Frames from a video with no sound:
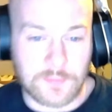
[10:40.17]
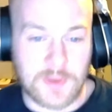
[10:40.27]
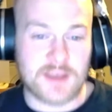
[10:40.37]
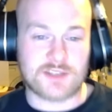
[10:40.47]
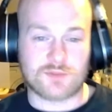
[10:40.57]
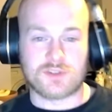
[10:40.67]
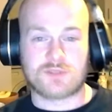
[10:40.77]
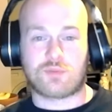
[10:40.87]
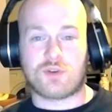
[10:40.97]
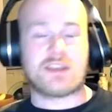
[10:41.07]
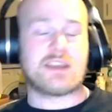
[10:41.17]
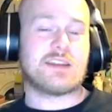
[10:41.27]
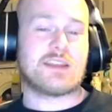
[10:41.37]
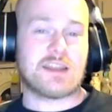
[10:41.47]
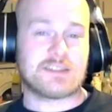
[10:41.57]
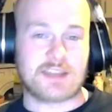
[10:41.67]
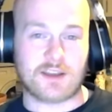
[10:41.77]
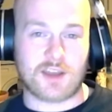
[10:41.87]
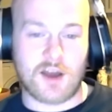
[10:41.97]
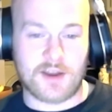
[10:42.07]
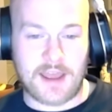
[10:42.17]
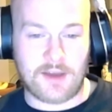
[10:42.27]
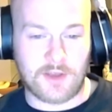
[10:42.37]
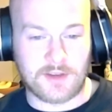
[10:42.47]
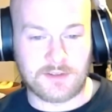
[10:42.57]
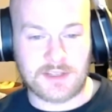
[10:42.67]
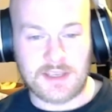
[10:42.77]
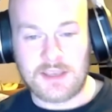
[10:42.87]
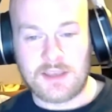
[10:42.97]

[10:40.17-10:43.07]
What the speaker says: Pierce was pretty keen again to get a card out, and